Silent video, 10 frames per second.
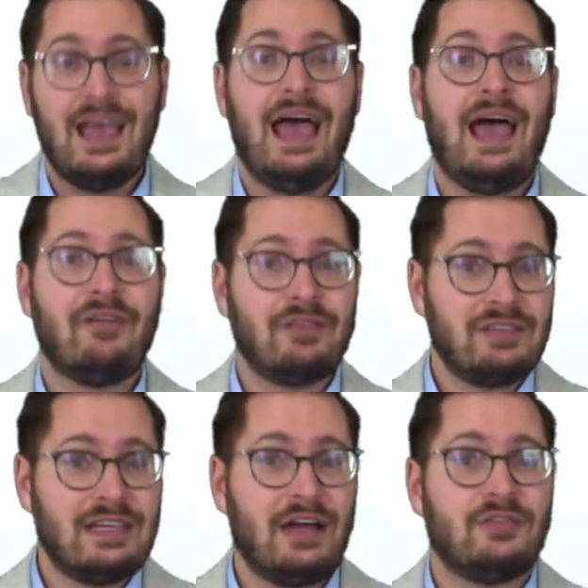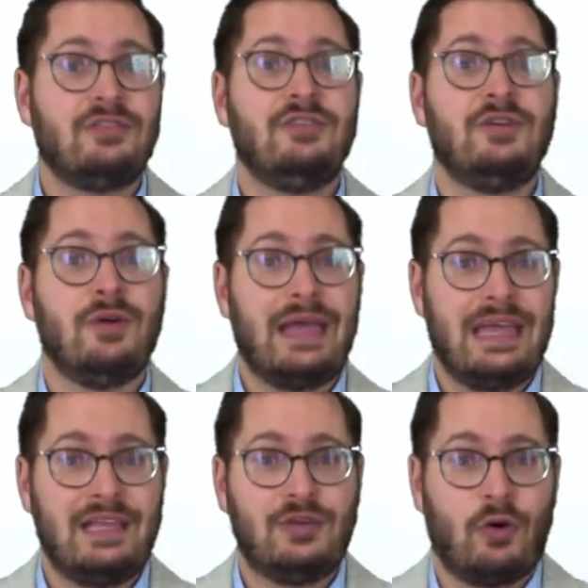everything else you do
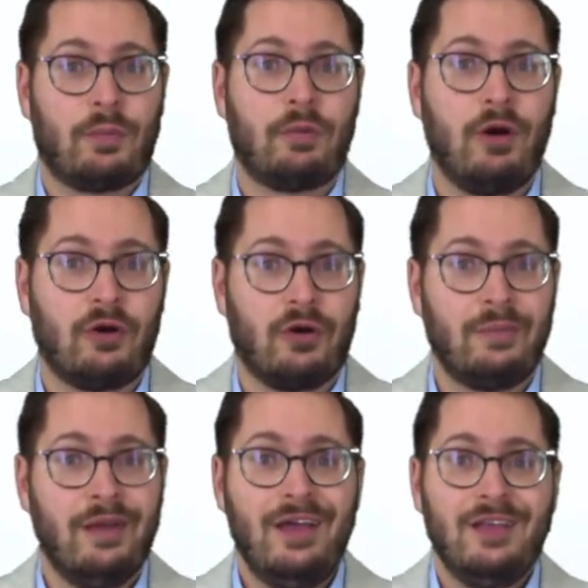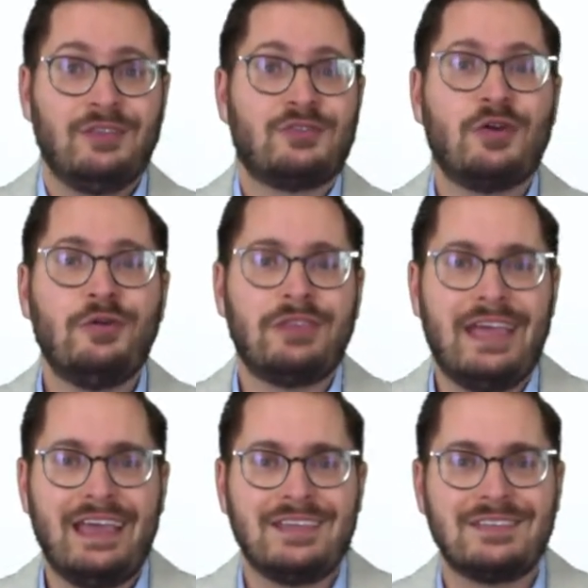in your program. The truth
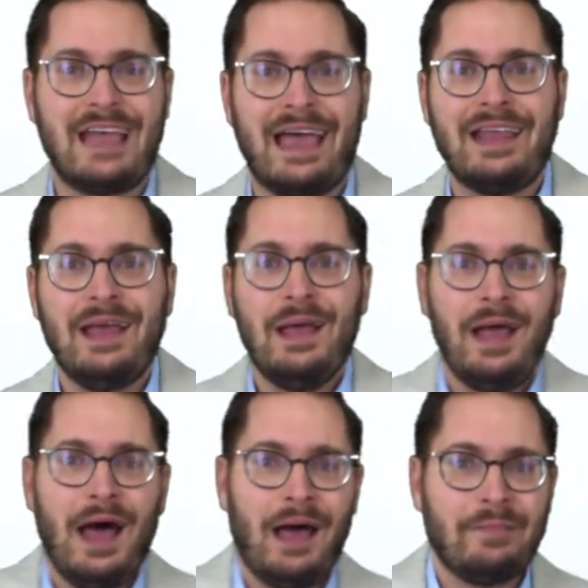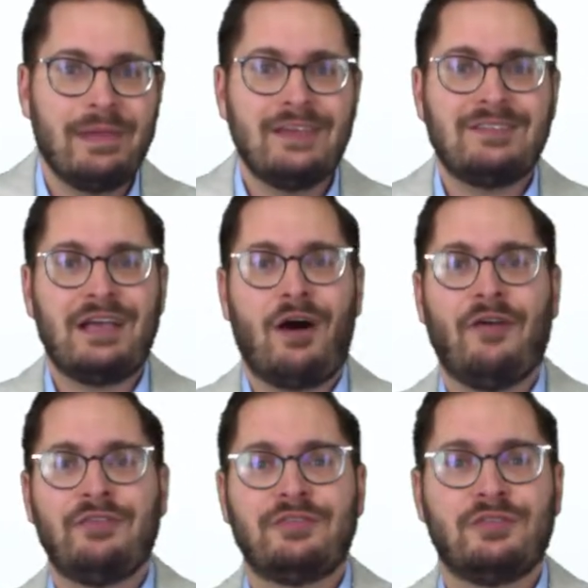is that BSA
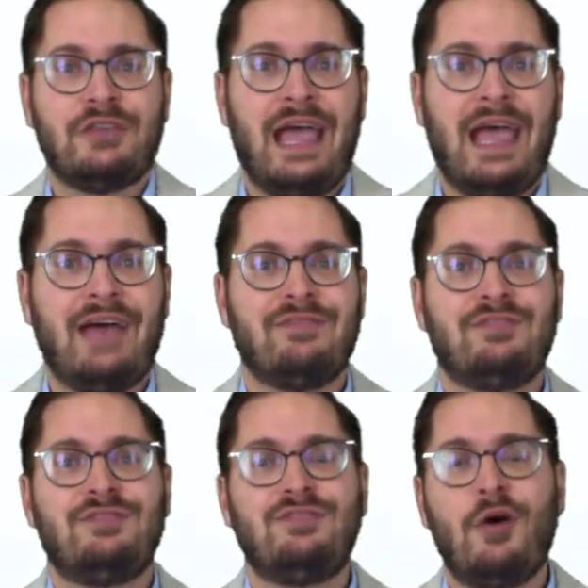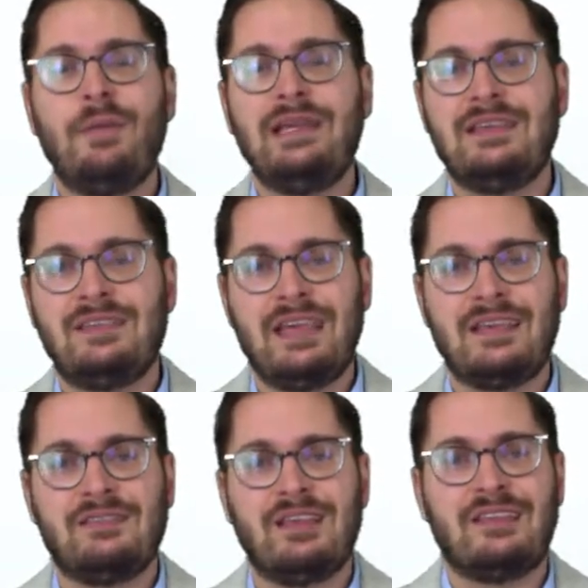officers have so many
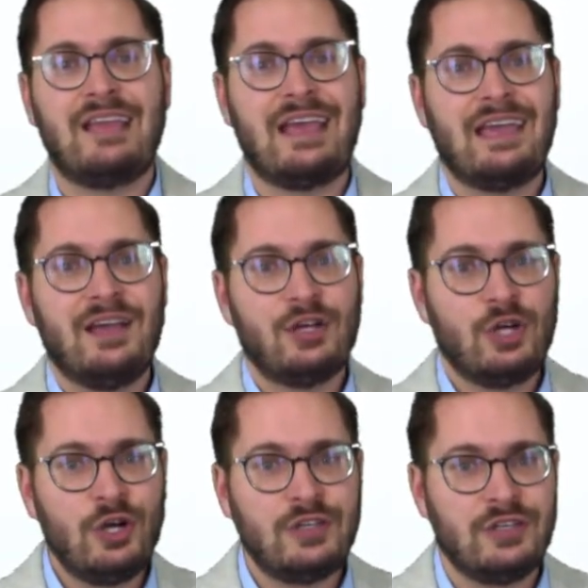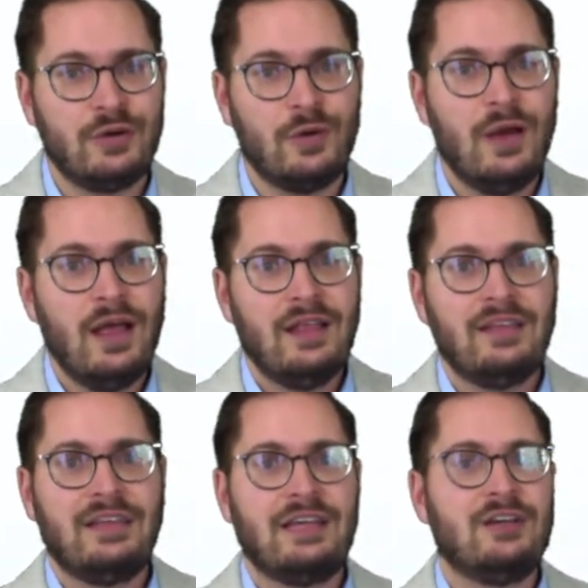things that they could do
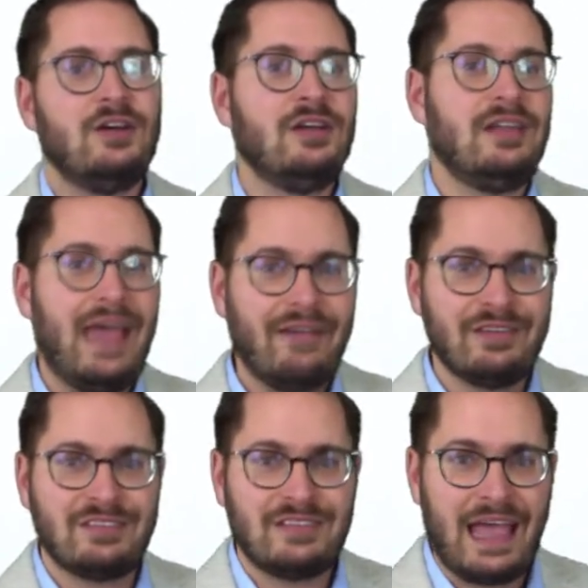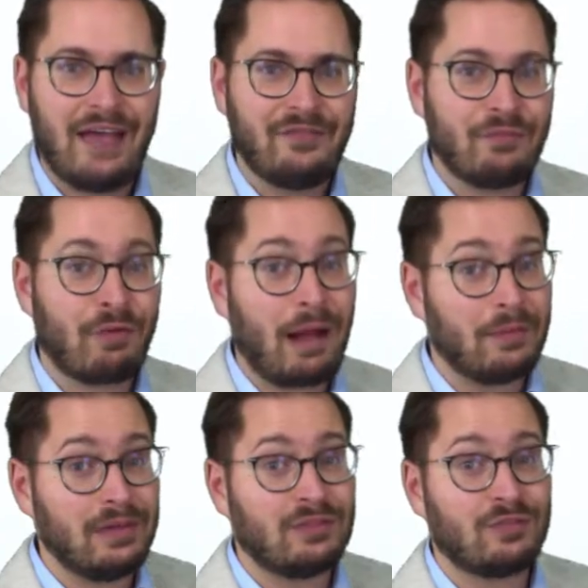that they could have a staff of
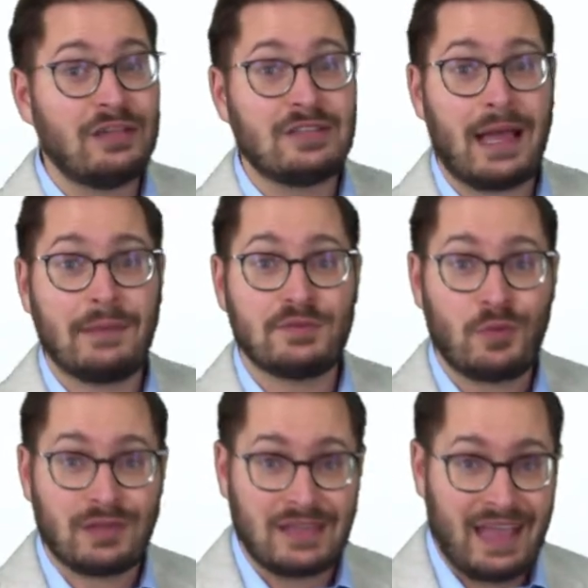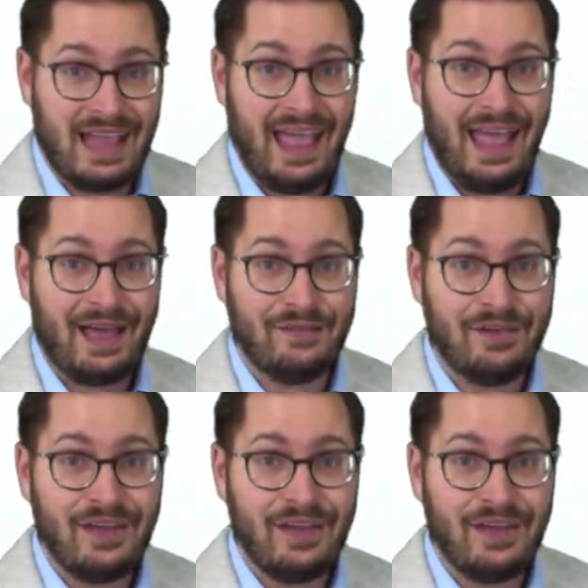probably 3 times what they have